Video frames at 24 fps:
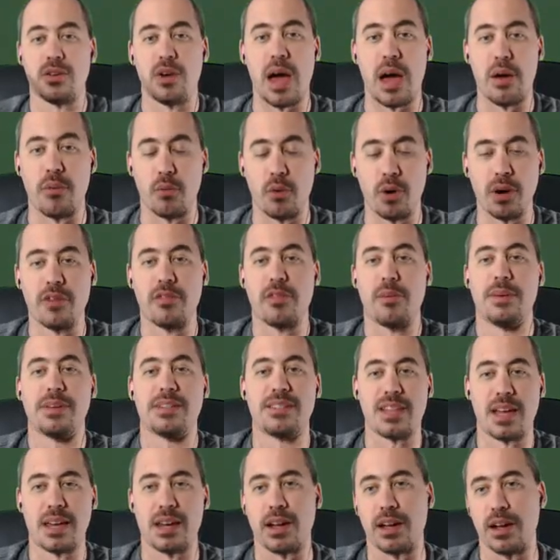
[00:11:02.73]
and one of them is
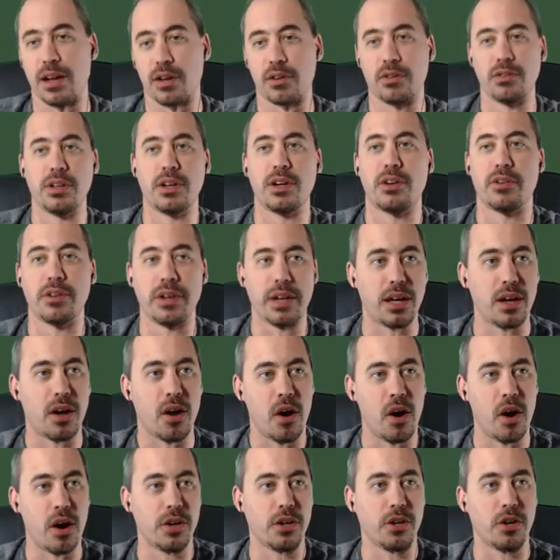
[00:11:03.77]
standing like literally
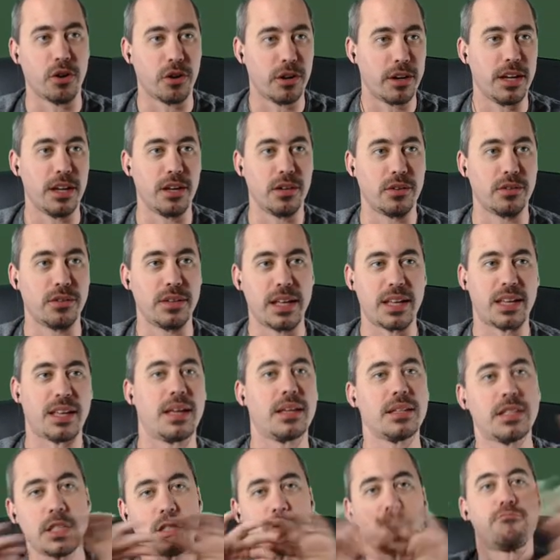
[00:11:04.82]
on your heel. Like,
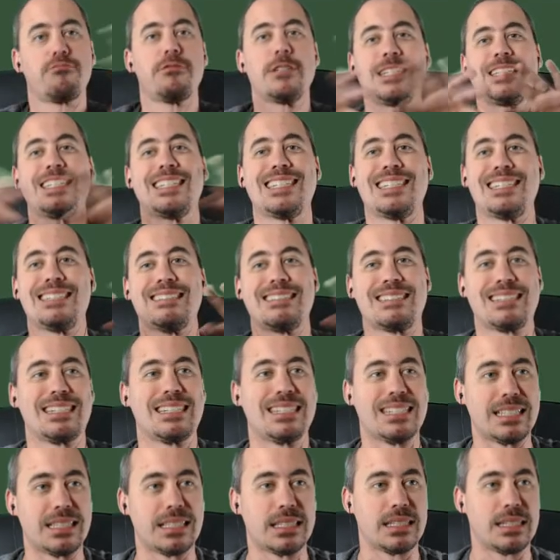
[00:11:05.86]
spread out,
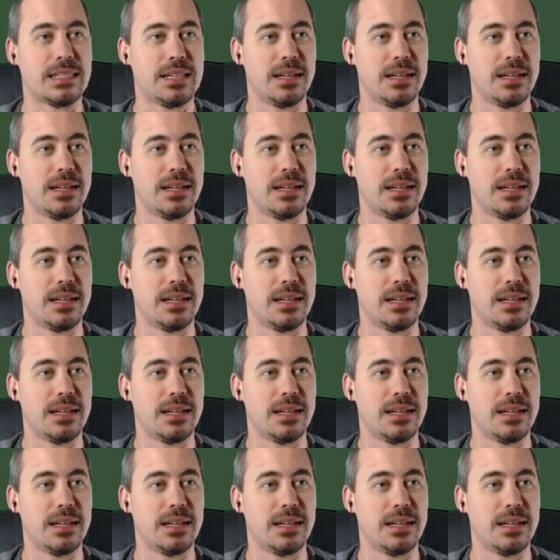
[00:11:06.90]
guys.